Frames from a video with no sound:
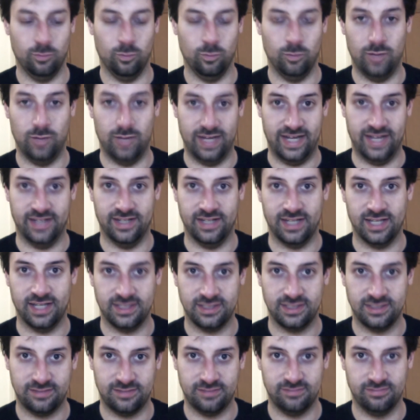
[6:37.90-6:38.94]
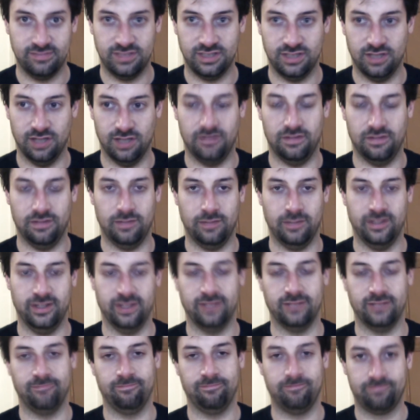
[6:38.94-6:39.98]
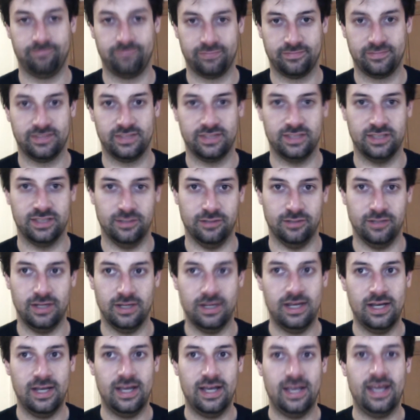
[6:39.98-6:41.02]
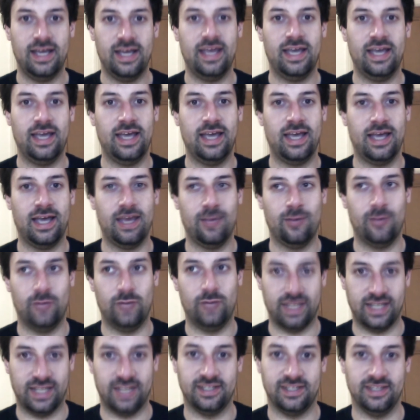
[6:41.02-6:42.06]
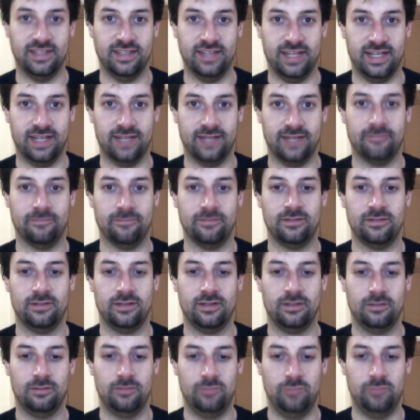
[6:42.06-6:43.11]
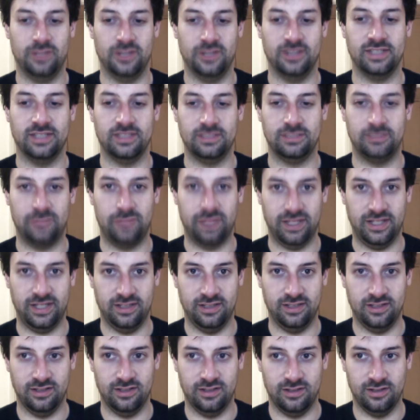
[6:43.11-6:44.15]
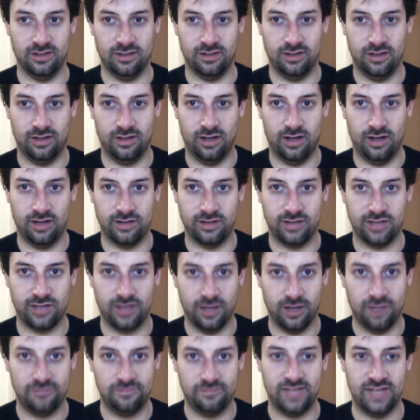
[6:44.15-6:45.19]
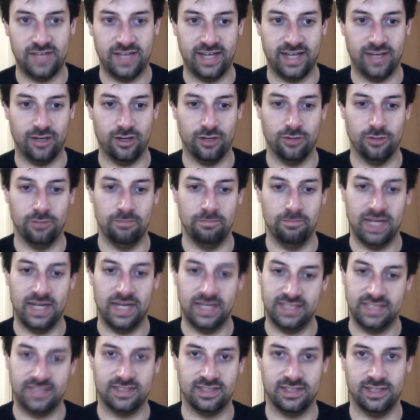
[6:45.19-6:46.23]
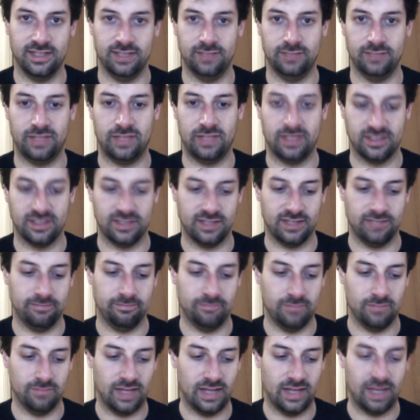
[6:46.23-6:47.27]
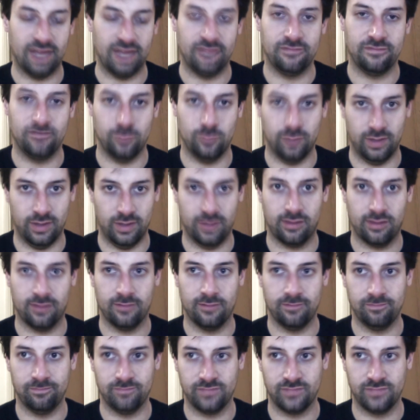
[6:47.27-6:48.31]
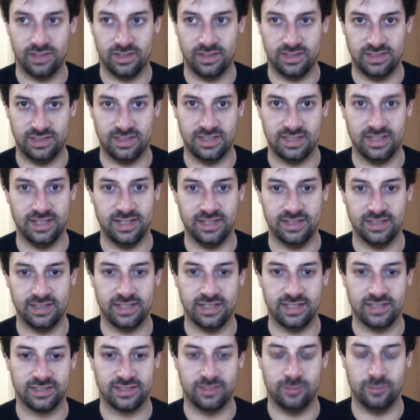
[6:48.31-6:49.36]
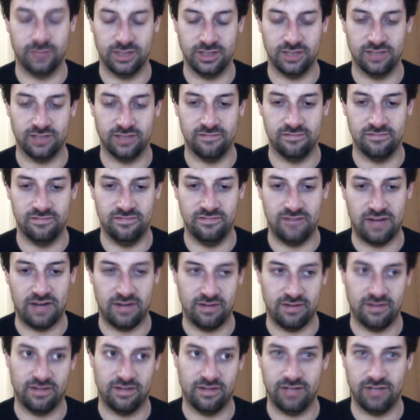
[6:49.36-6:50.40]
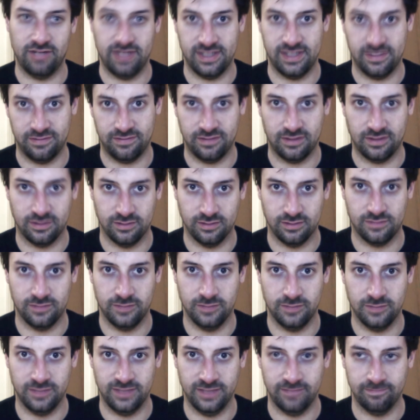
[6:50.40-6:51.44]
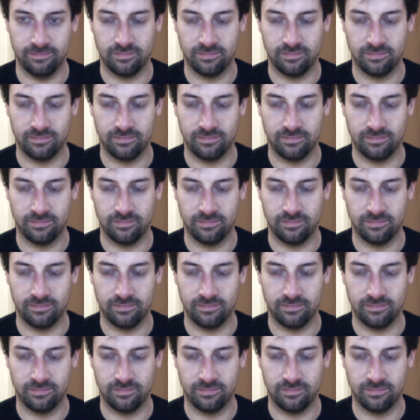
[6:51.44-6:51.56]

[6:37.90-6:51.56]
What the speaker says: weird-ass stuff happening. So, we're getting there, but it's been a tough day on my side because I'm left with design tasks which are very, very difficult for me.